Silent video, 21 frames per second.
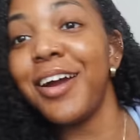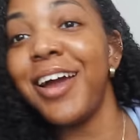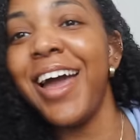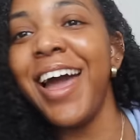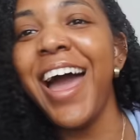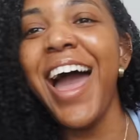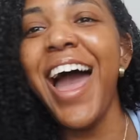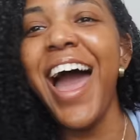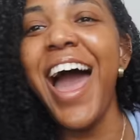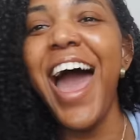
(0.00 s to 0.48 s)

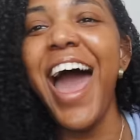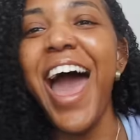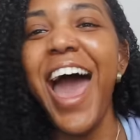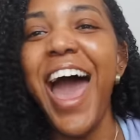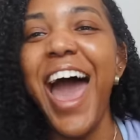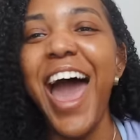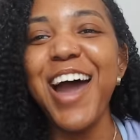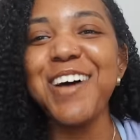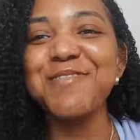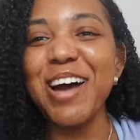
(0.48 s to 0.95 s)

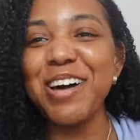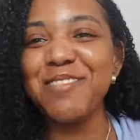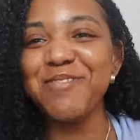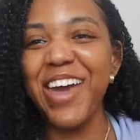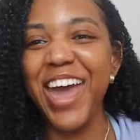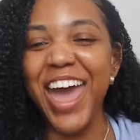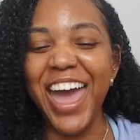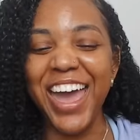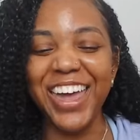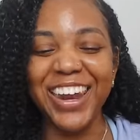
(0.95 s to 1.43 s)
My
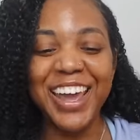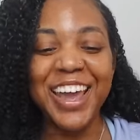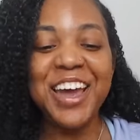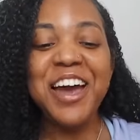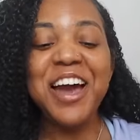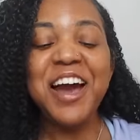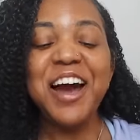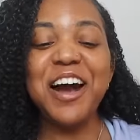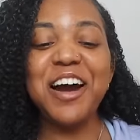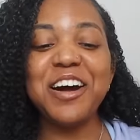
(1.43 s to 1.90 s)
bad.
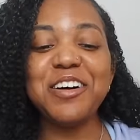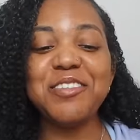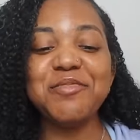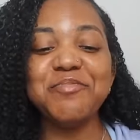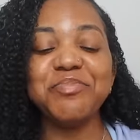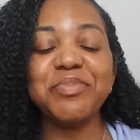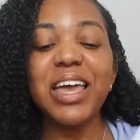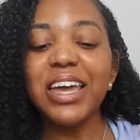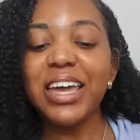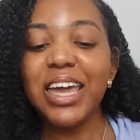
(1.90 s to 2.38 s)

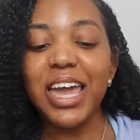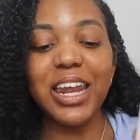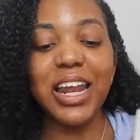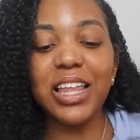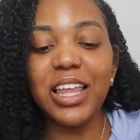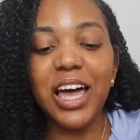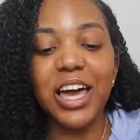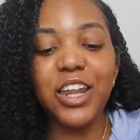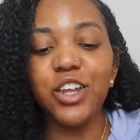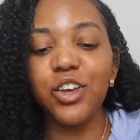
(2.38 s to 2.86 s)

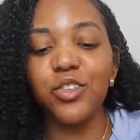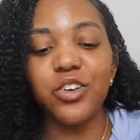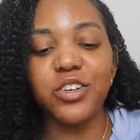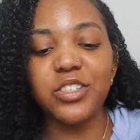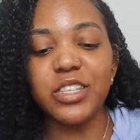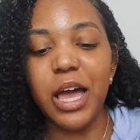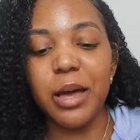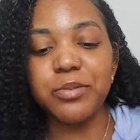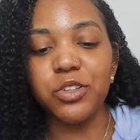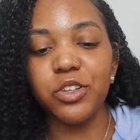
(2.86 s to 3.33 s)
Cannot lie to you,
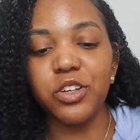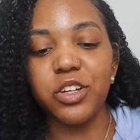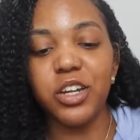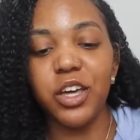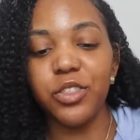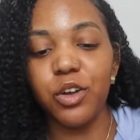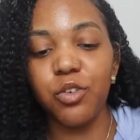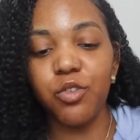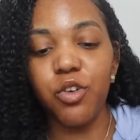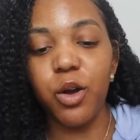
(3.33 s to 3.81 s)
there's absolutely
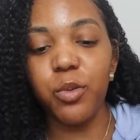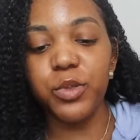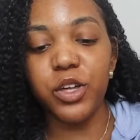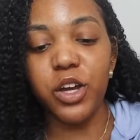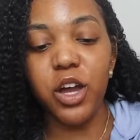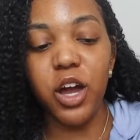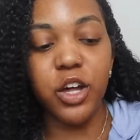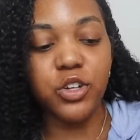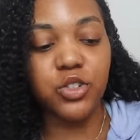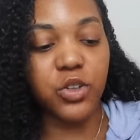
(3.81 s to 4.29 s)
nothing wrong with the
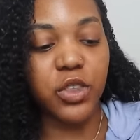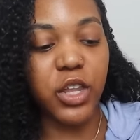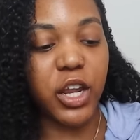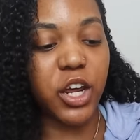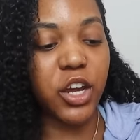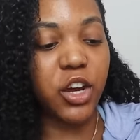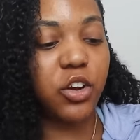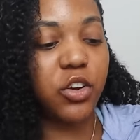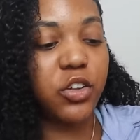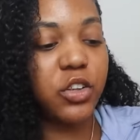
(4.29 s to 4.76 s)
contour that I
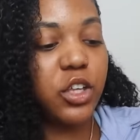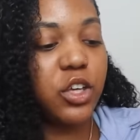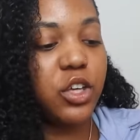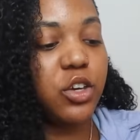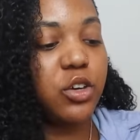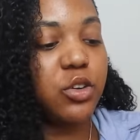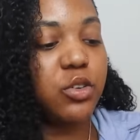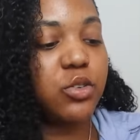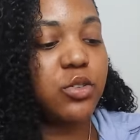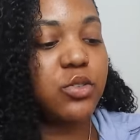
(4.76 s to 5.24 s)
currently
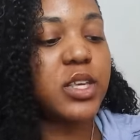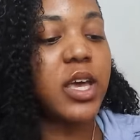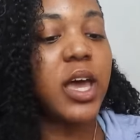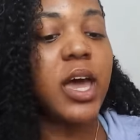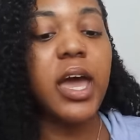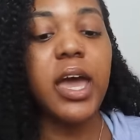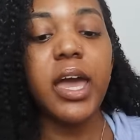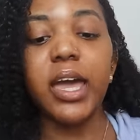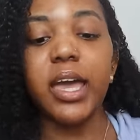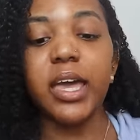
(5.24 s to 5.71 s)
use.
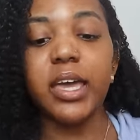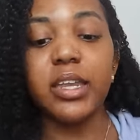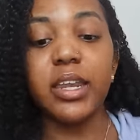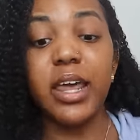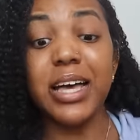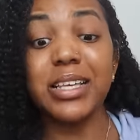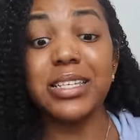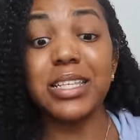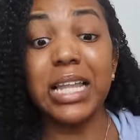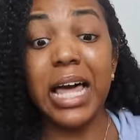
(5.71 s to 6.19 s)
It
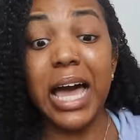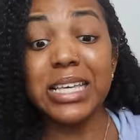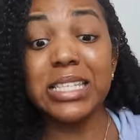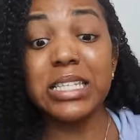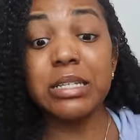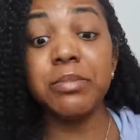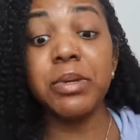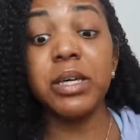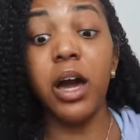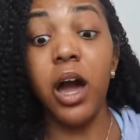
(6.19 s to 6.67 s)
has
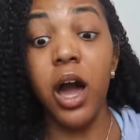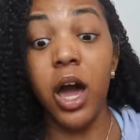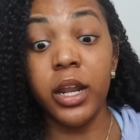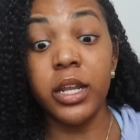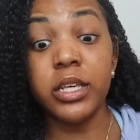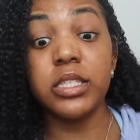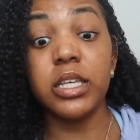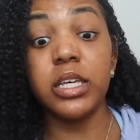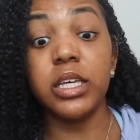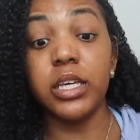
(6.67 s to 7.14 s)
lasted me,
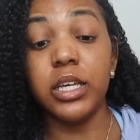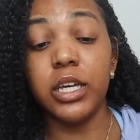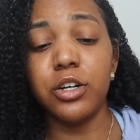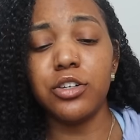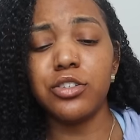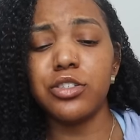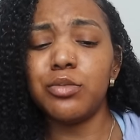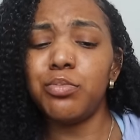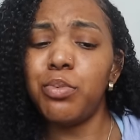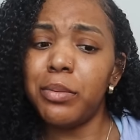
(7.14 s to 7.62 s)
honestly,
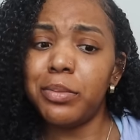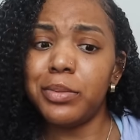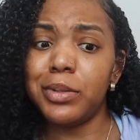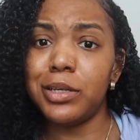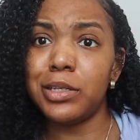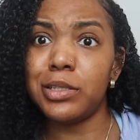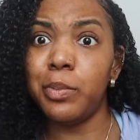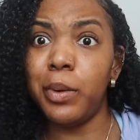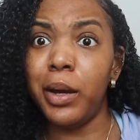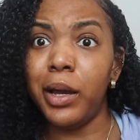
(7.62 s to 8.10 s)
years. It's probably
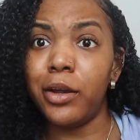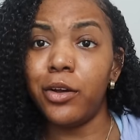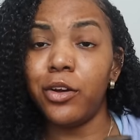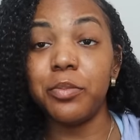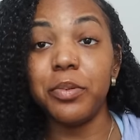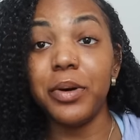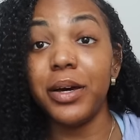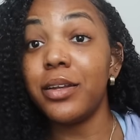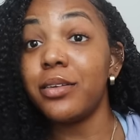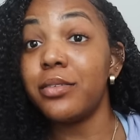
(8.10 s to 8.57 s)

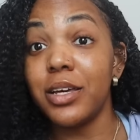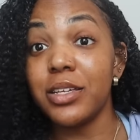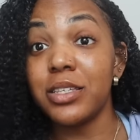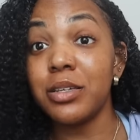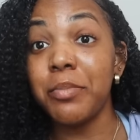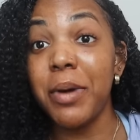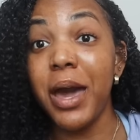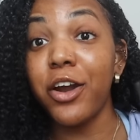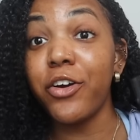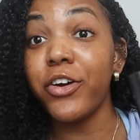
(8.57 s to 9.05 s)
expired, but
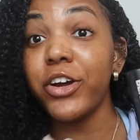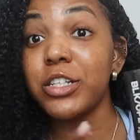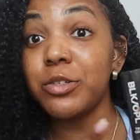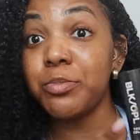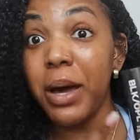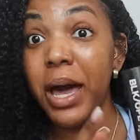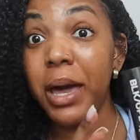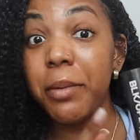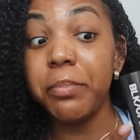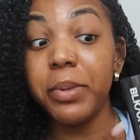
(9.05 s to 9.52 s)
doesn't matter. It's
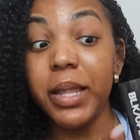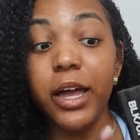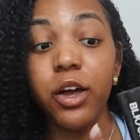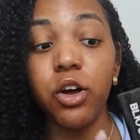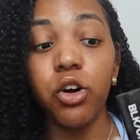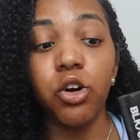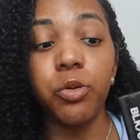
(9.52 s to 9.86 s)
by Black